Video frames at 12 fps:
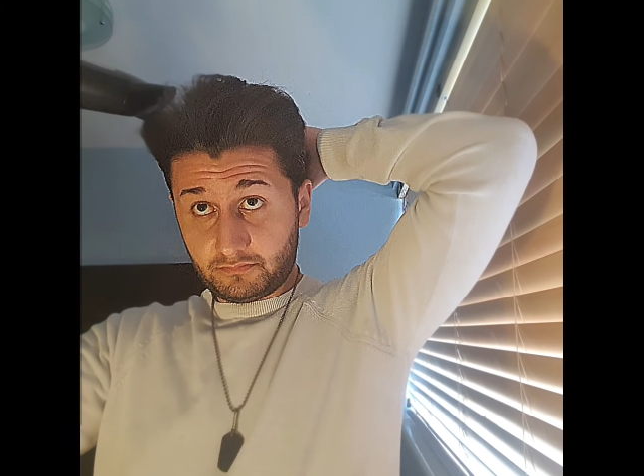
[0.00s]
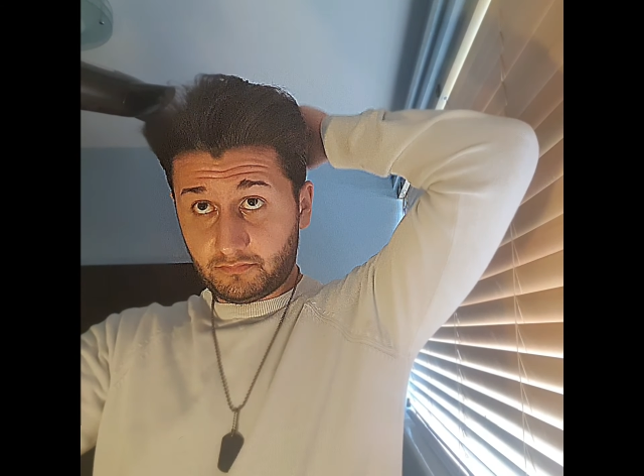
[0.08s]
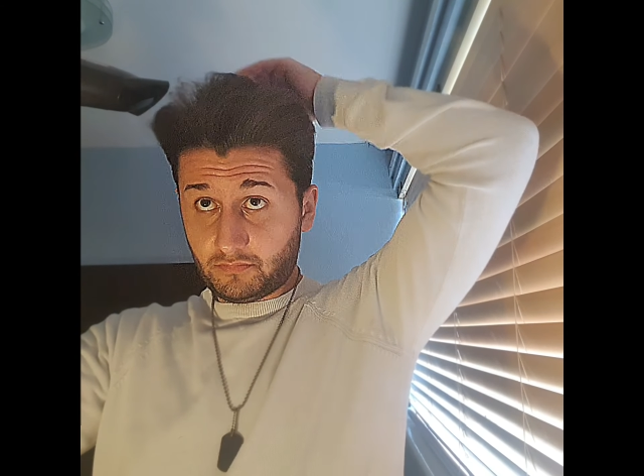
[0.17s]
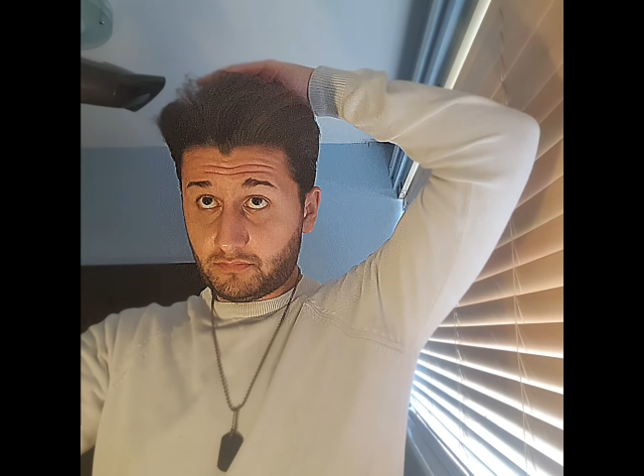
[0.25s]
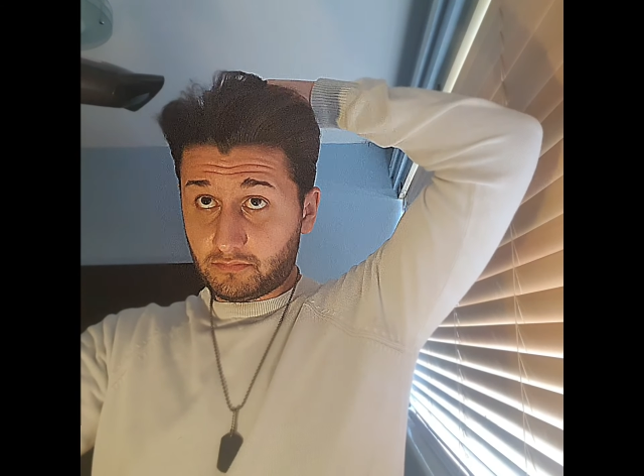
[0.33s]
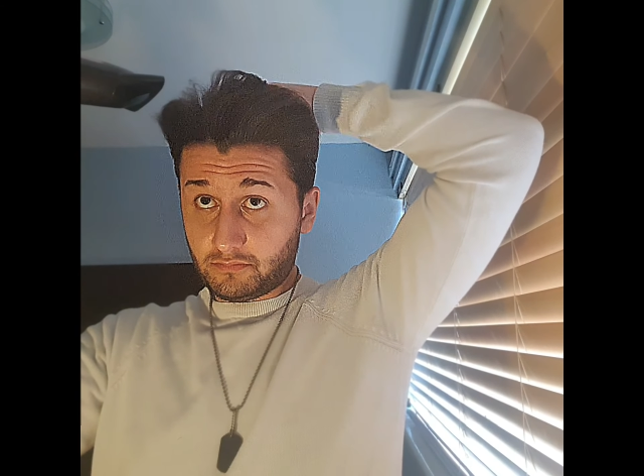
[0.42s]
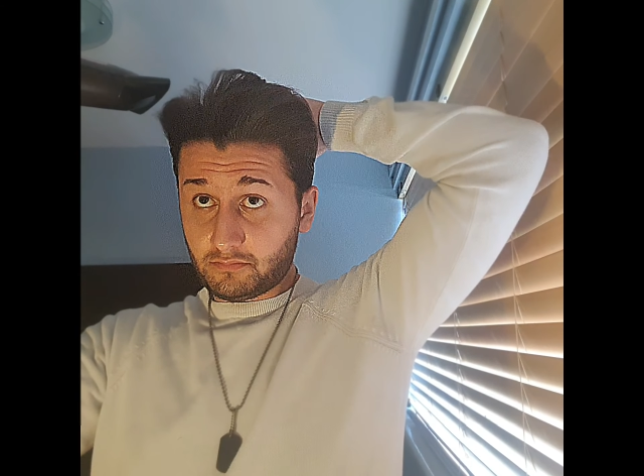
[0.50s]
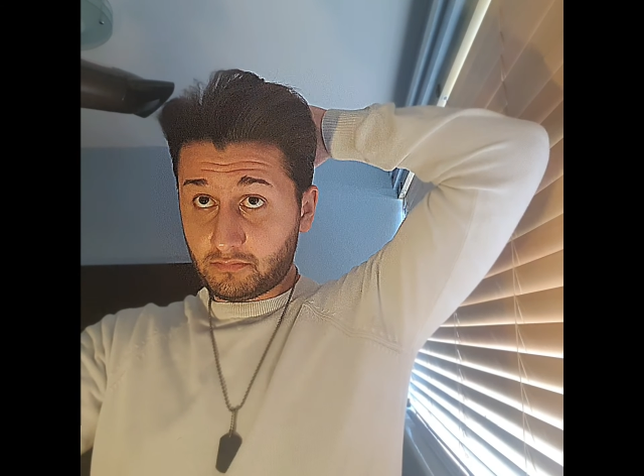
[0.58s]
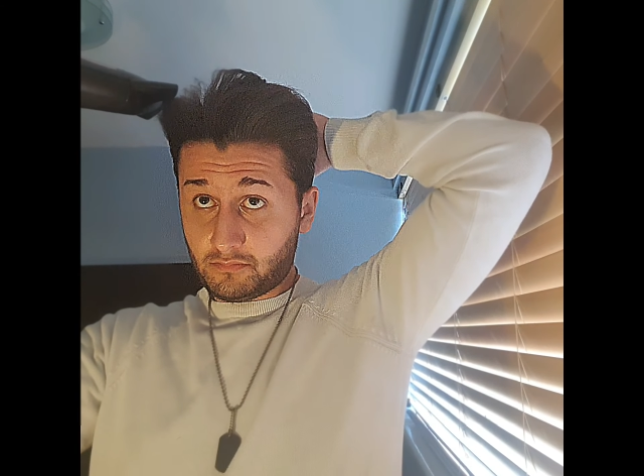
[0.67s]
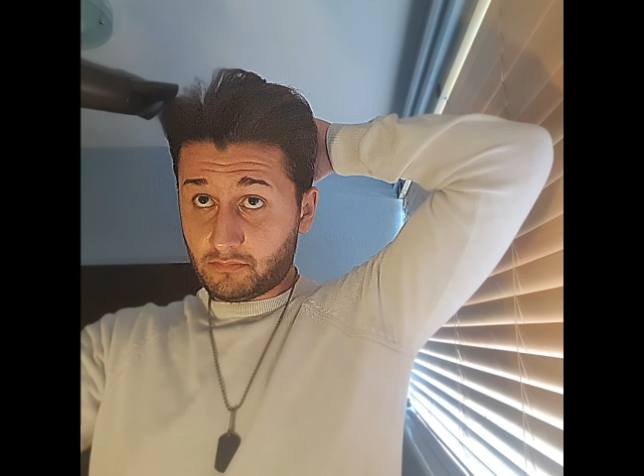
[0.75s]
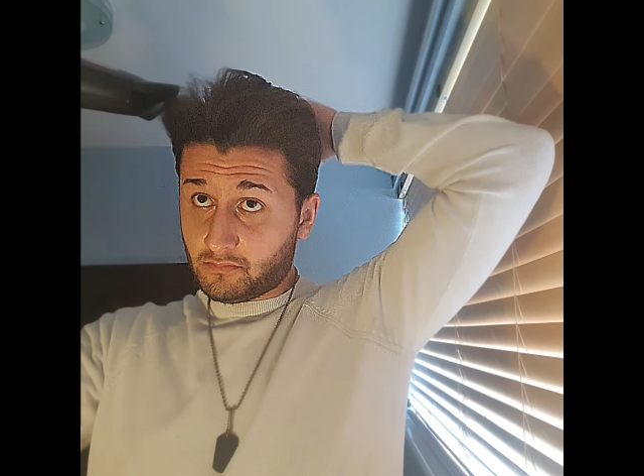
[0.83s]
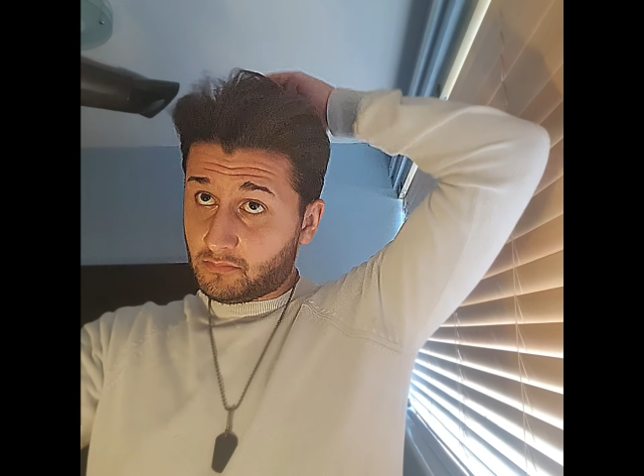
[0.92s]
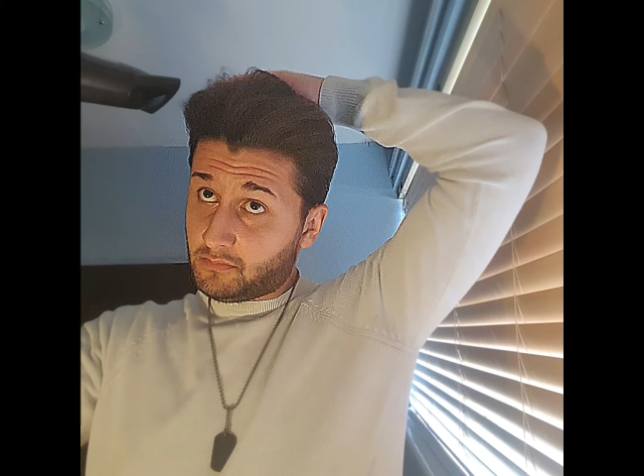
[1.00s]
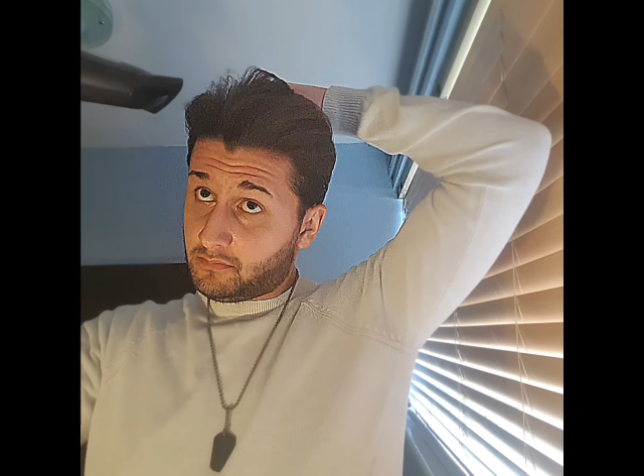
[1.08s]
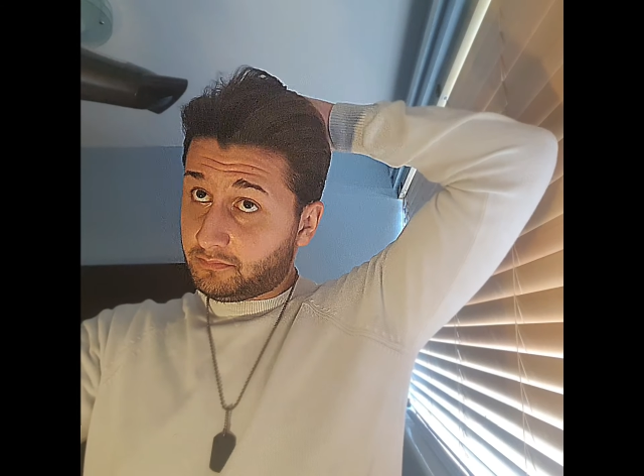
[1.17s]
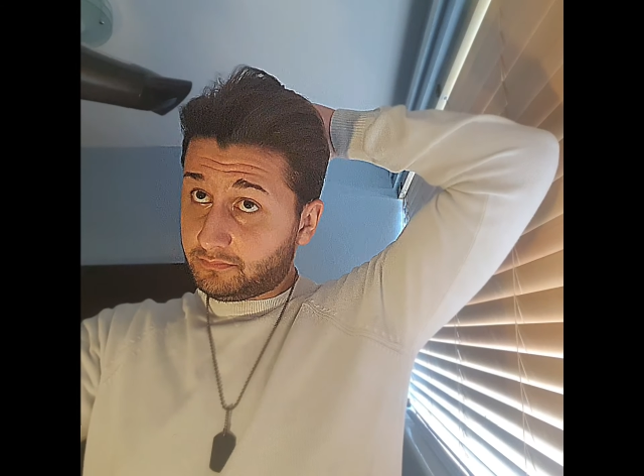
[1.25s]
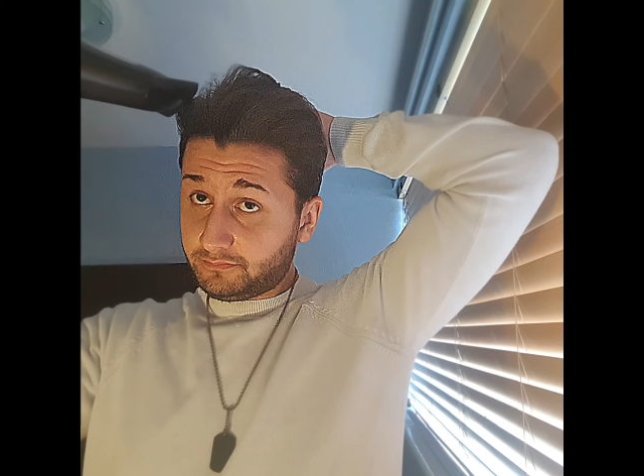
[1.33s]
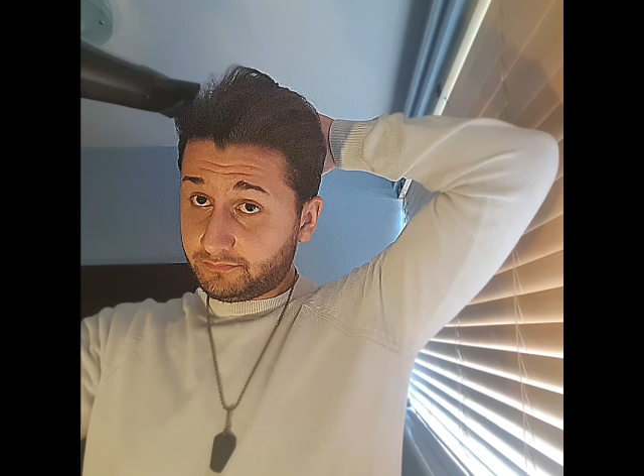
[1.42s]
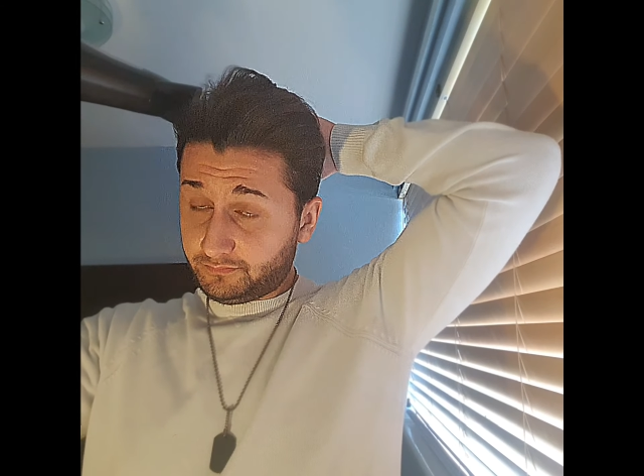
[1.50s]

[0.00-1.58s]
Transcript: And I am trying out a